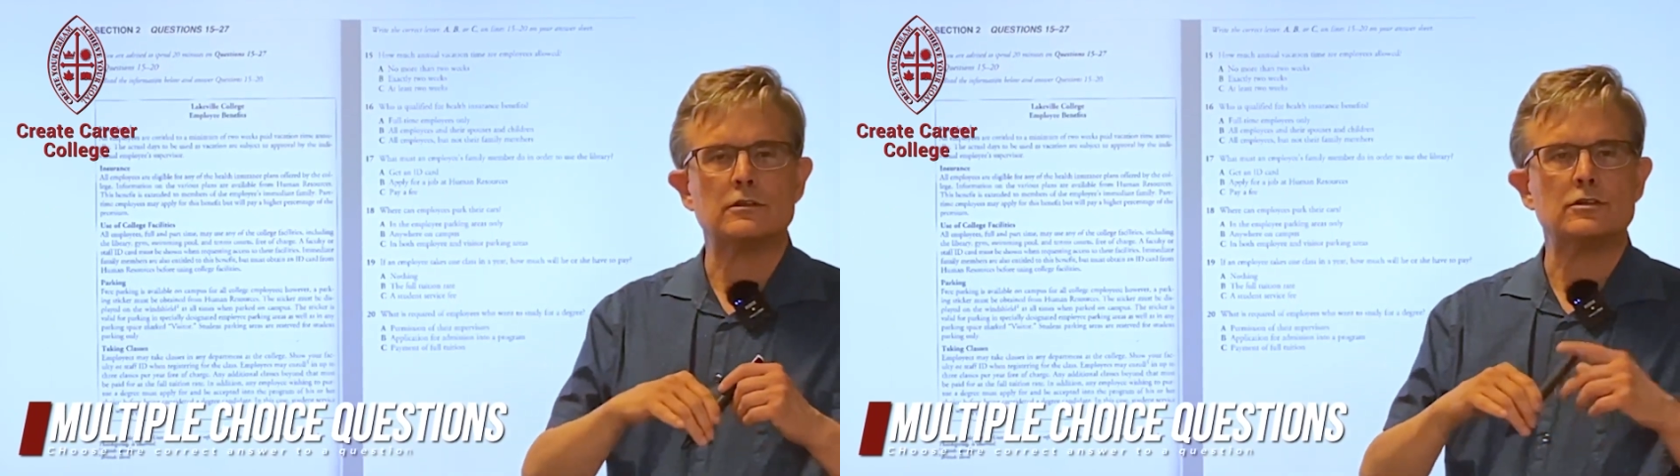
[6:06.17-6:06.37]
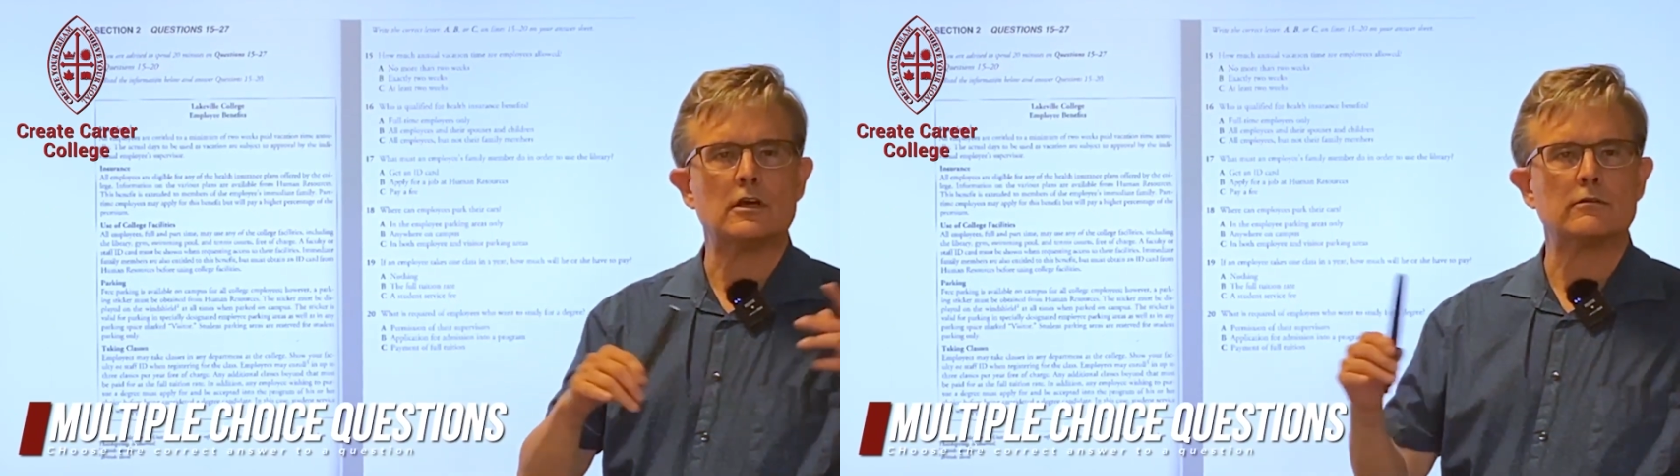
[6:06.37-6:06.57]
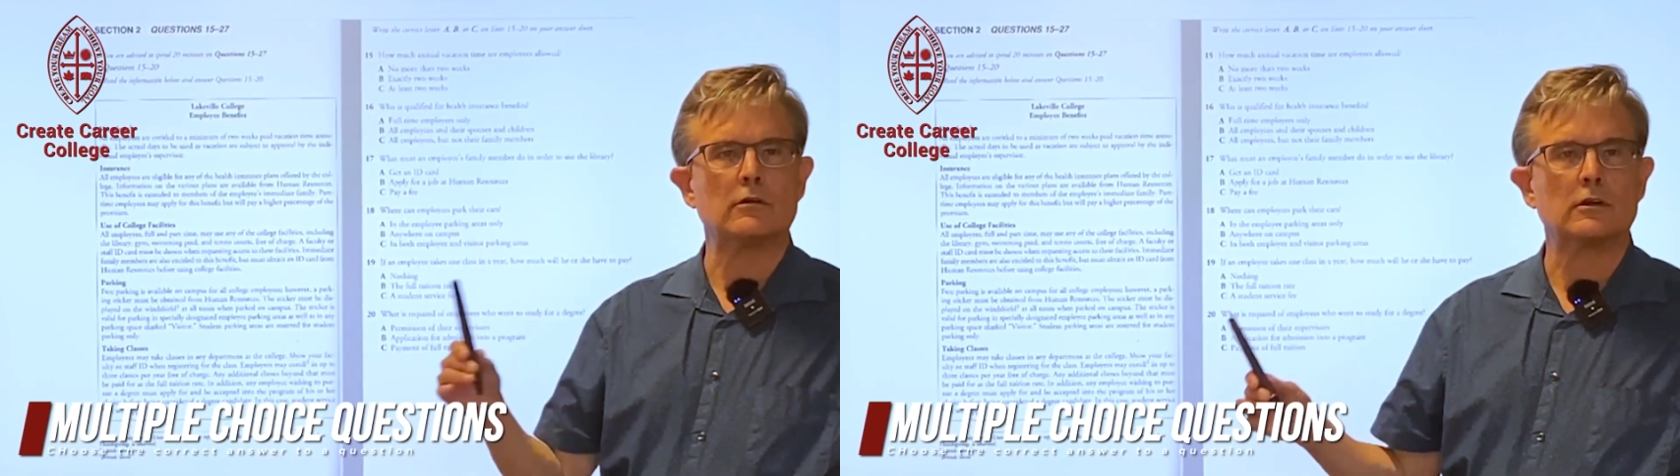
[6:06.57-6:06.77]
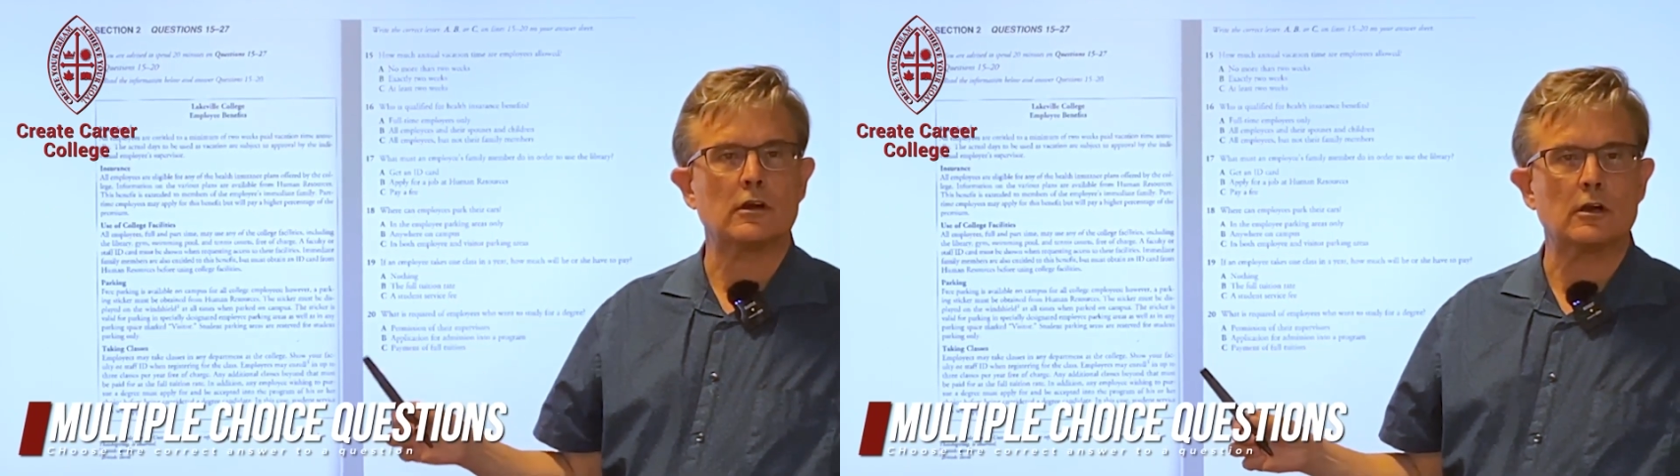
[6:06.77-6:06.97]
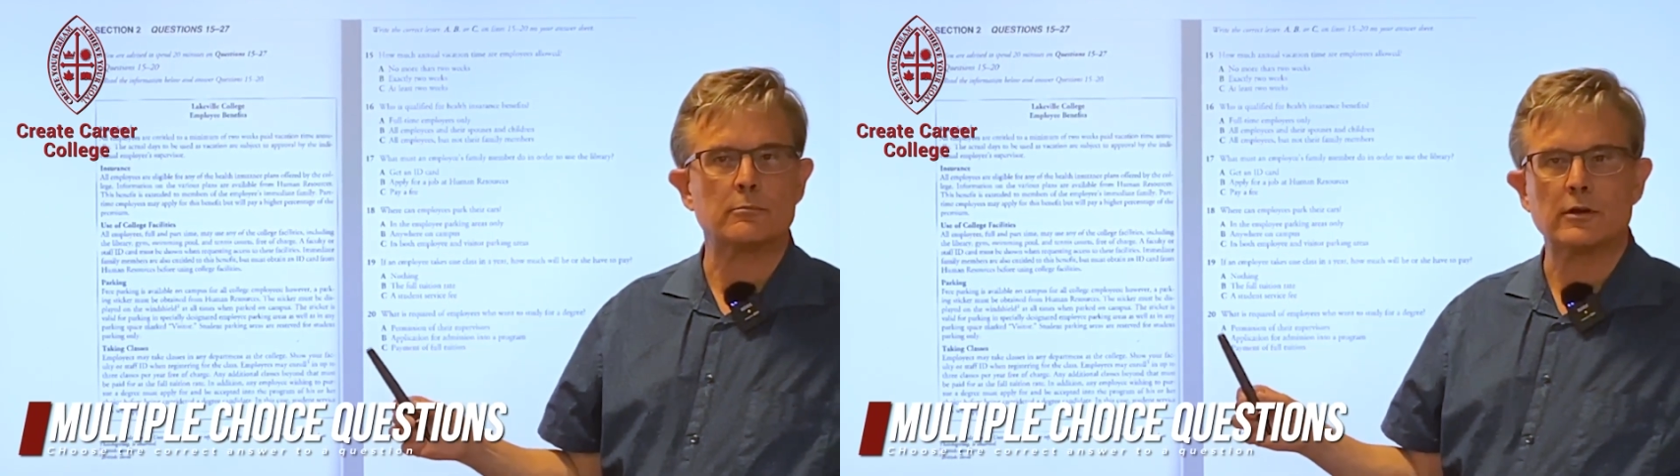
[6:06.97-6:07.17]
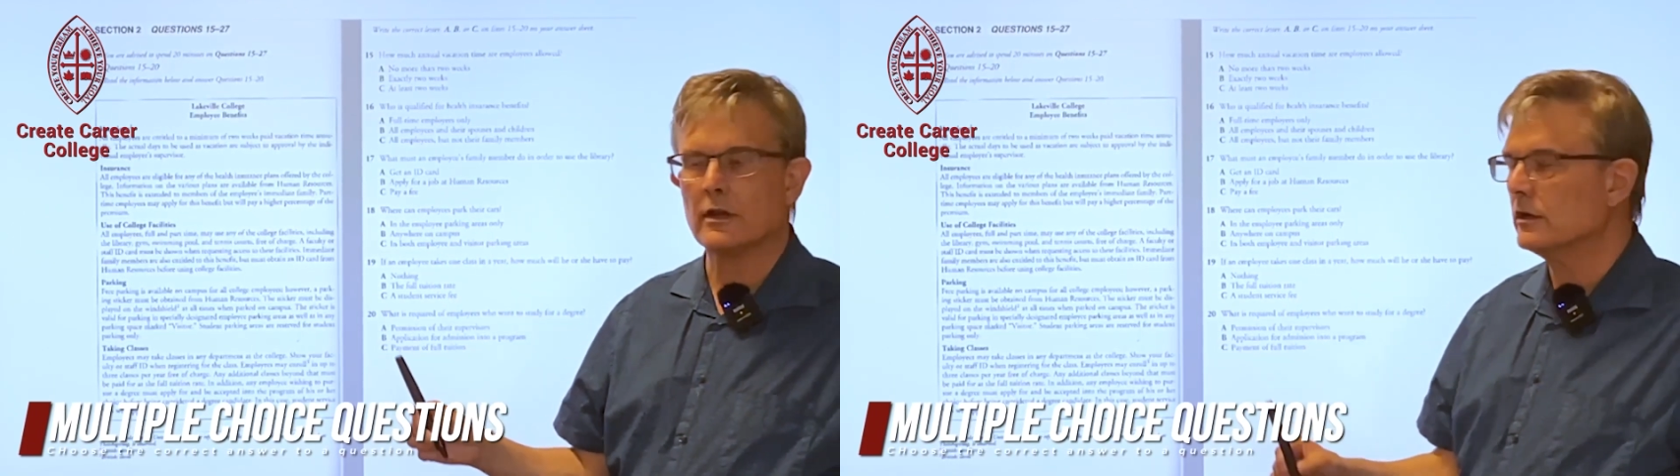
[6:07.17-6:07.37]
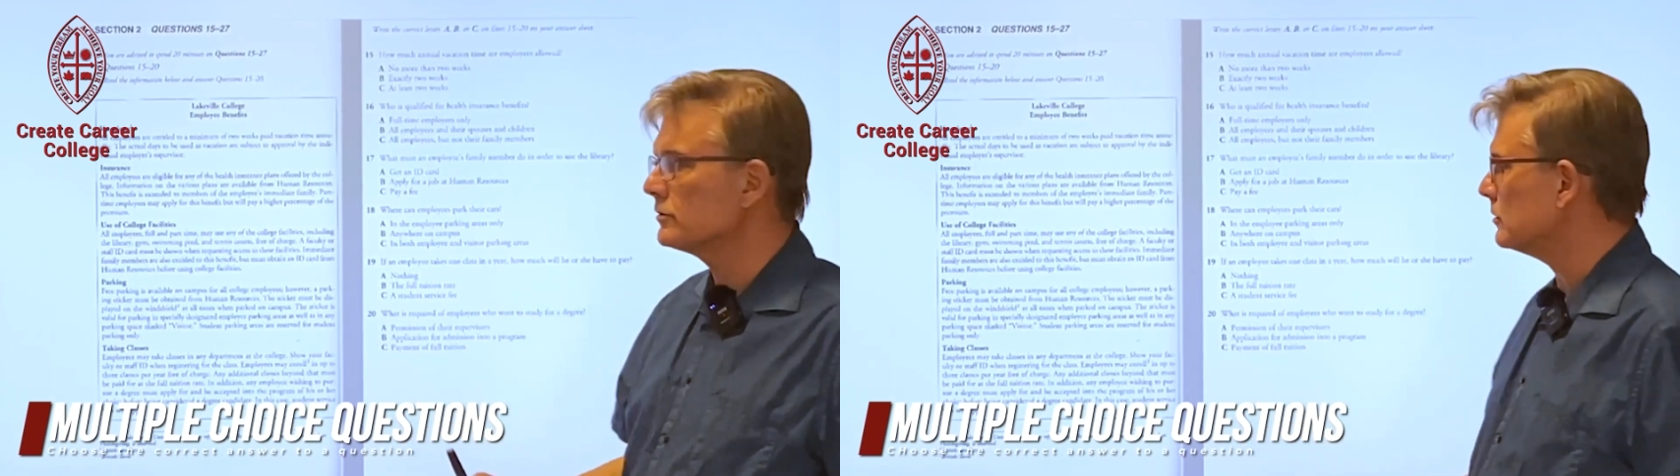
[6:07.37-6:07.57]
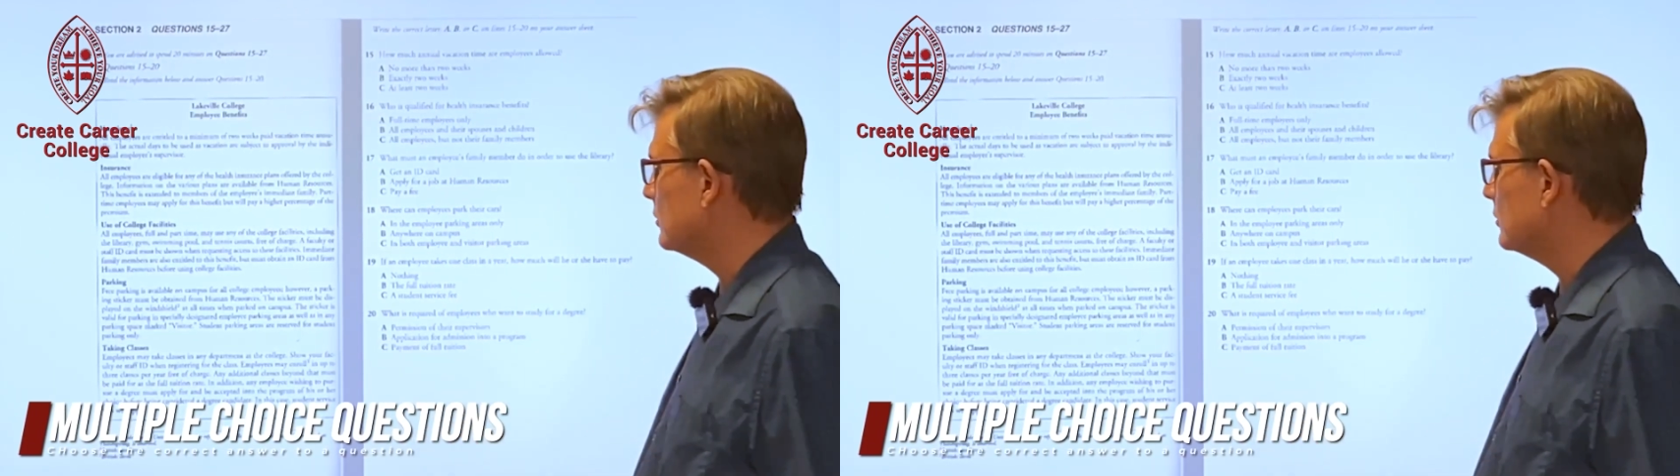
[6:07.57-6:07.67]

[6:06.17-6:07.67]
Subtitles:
general comprehension